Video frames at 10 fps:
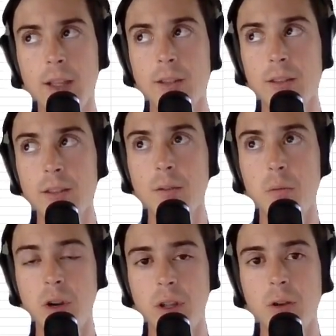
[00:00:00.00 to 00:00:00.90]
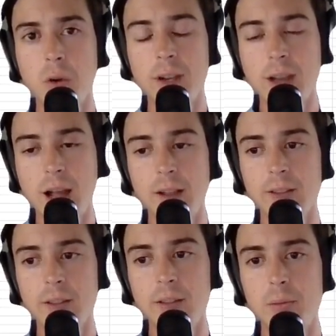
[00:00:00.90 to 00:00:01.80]
this is a pretty cool
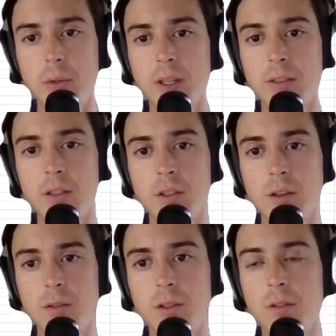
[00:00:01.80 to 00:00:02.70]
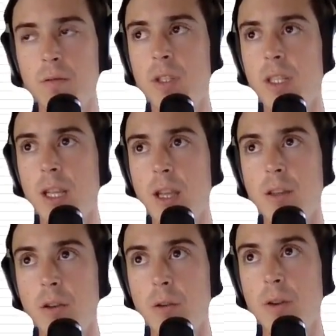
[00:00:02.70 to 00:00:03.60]
analysis because it shows you
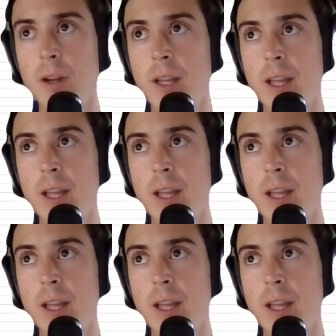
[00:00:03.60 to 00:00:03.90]
DAU,